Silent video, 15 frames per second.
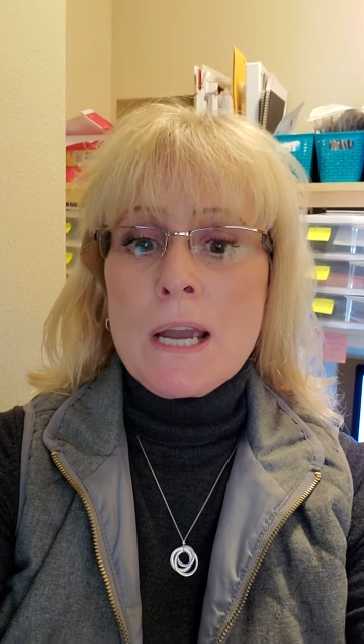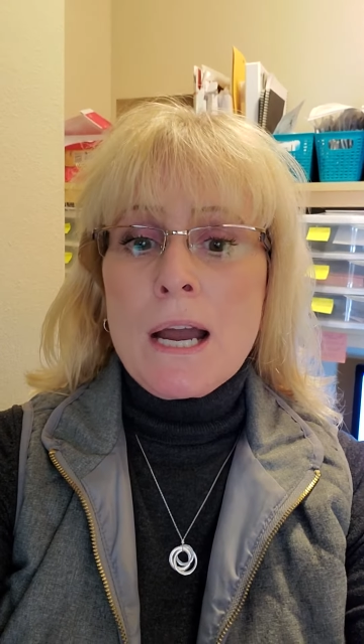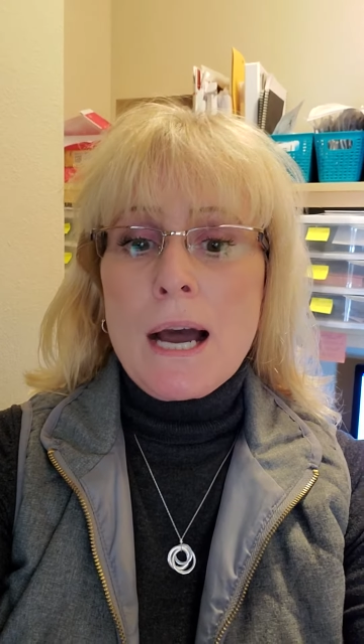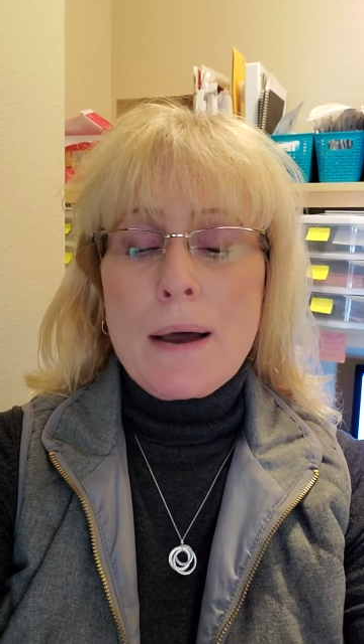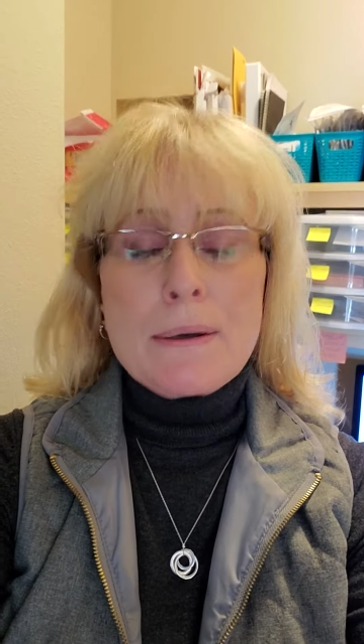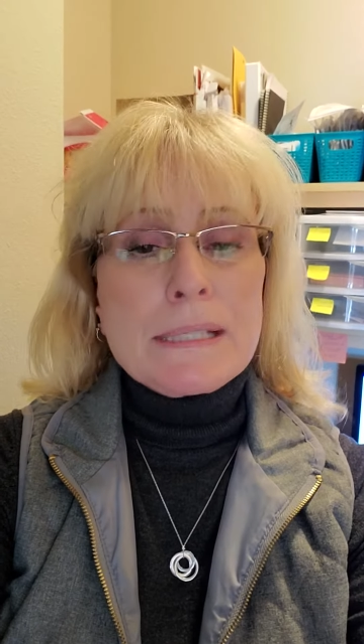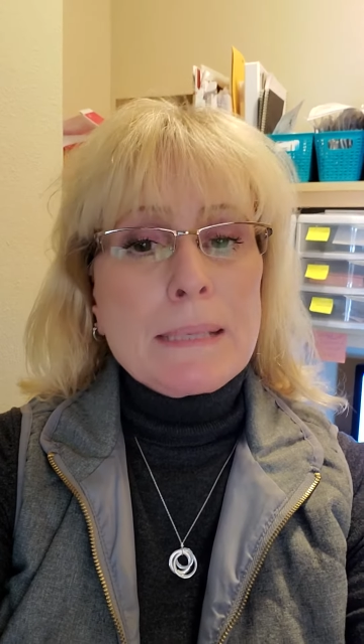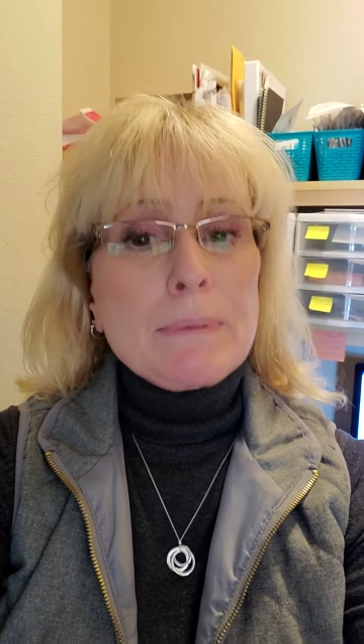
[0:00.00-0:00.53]
I
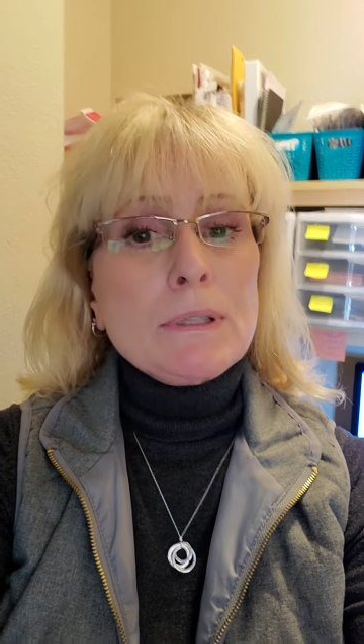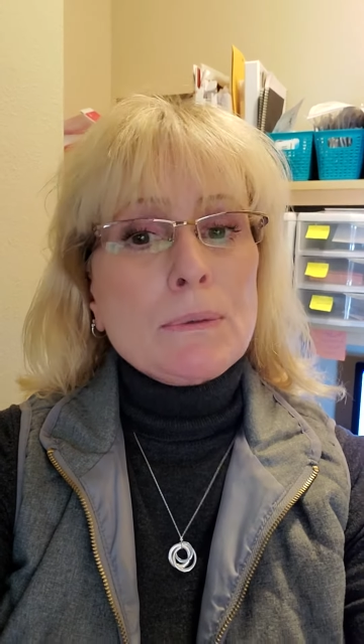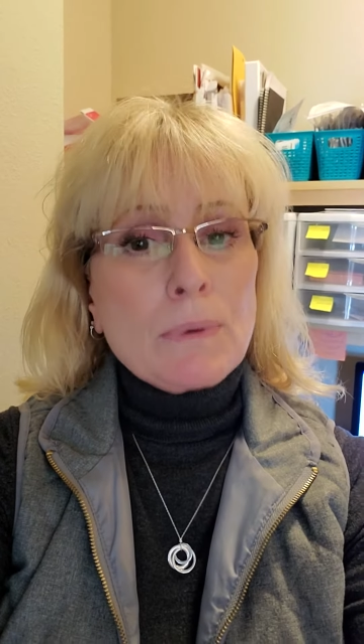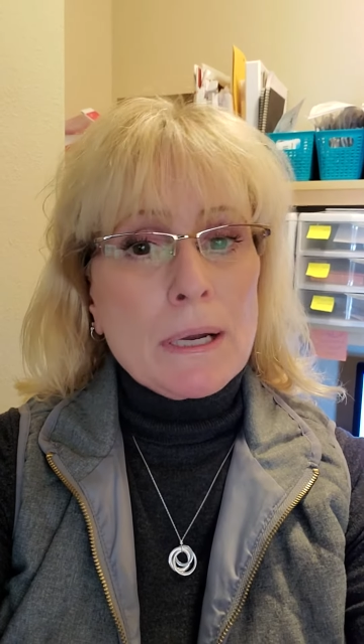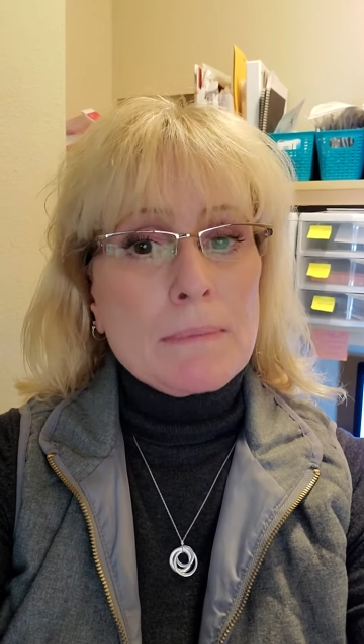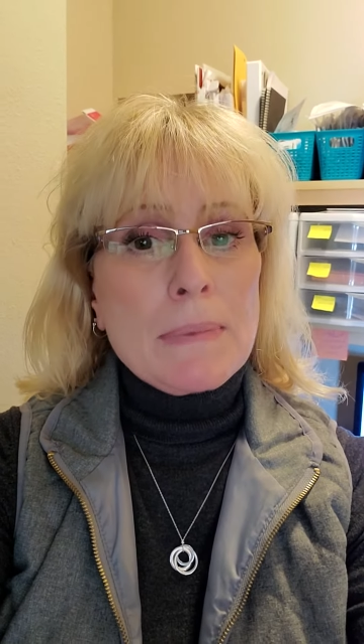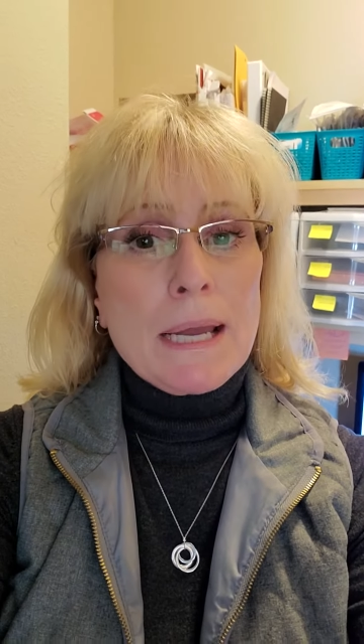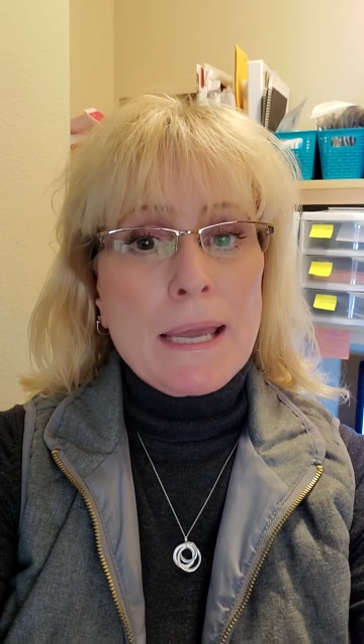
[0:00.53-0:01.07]
was able to
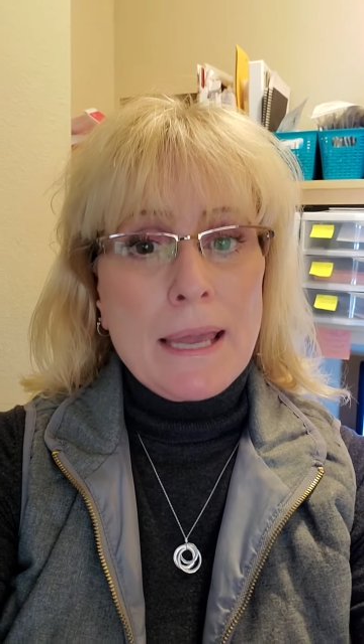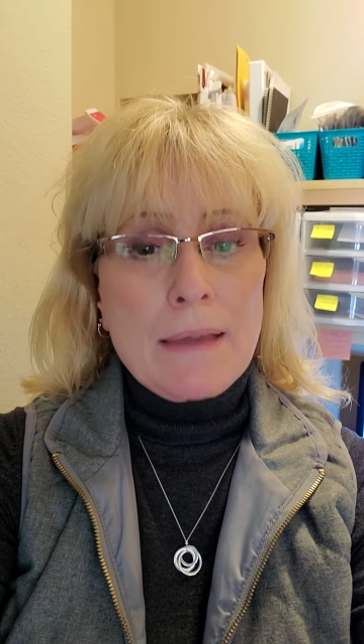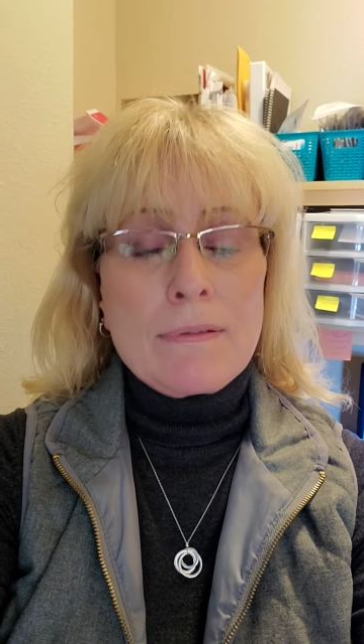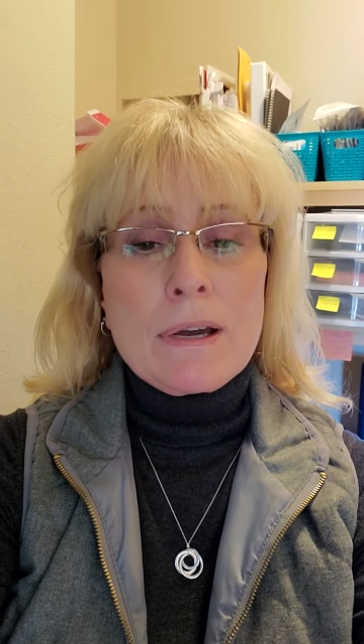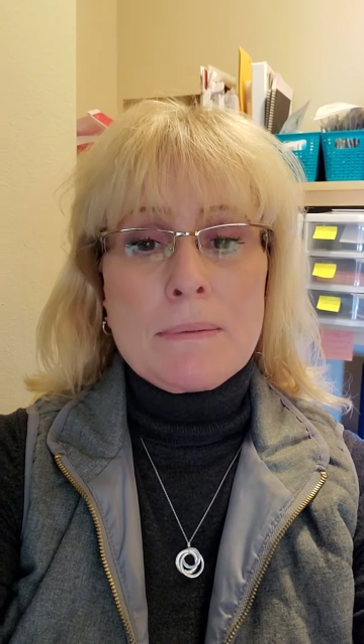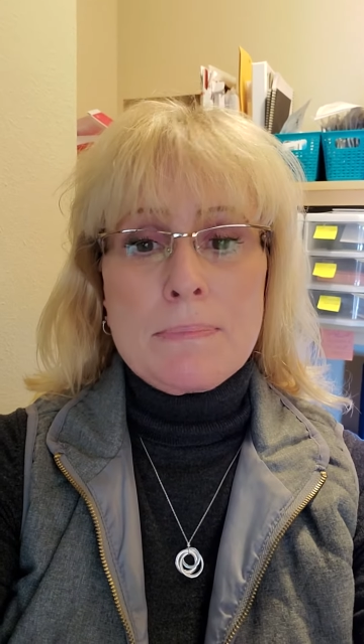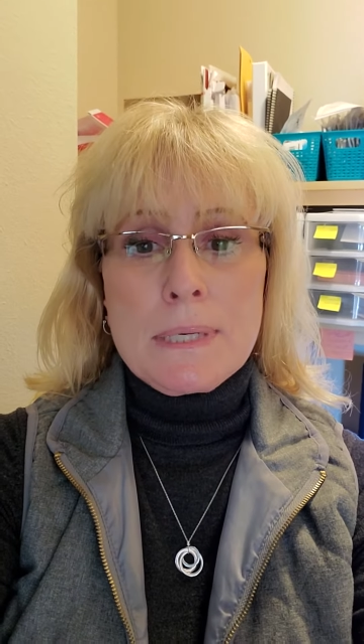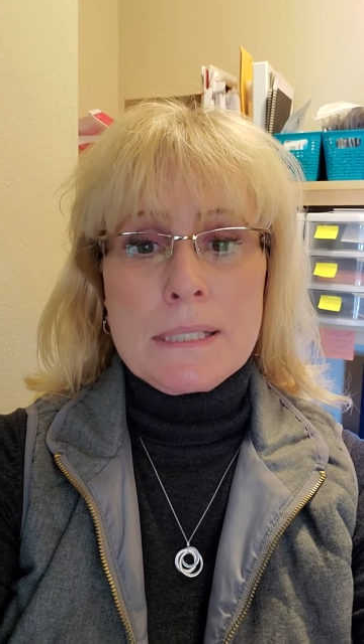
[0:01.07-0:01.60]
run my
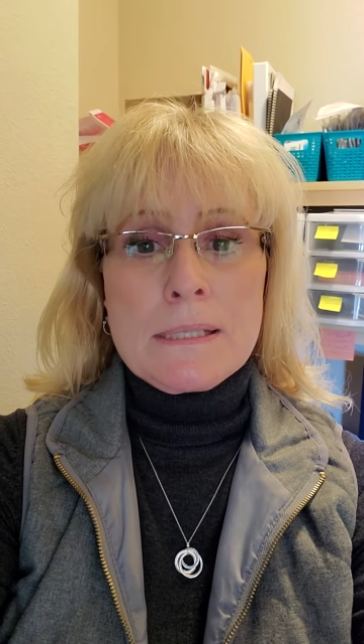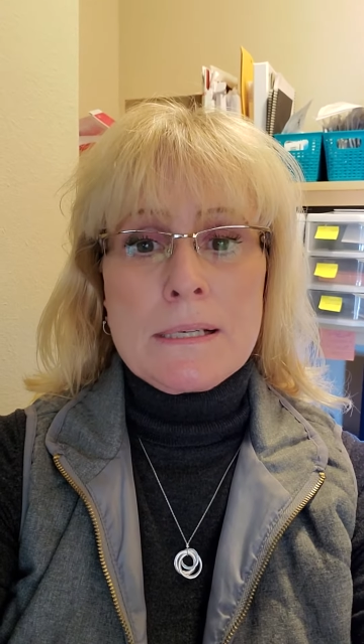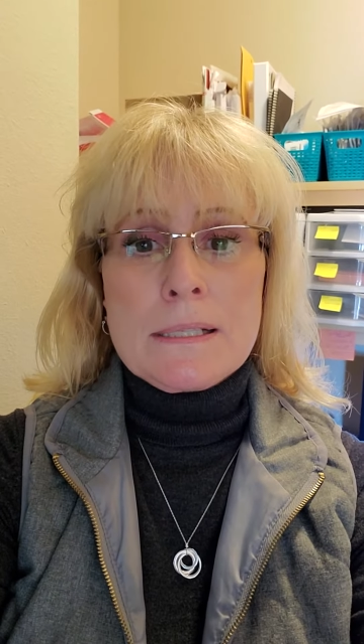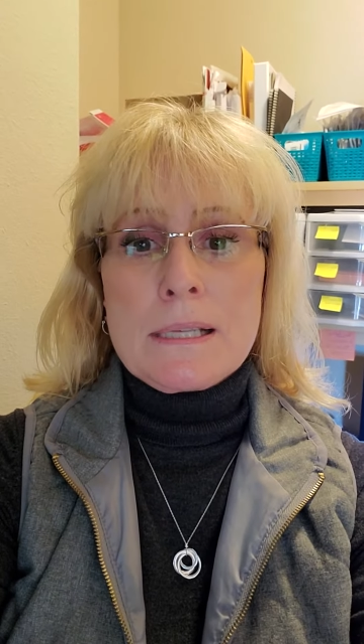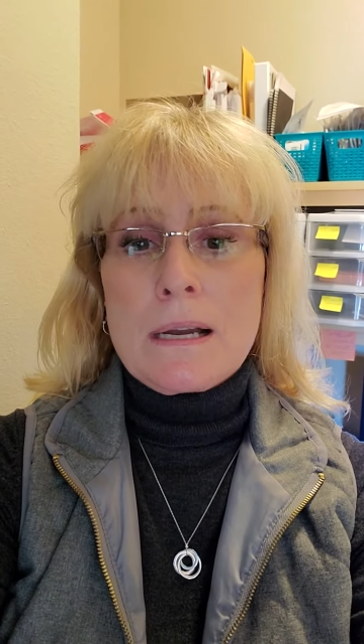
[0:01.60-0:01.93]
Avon business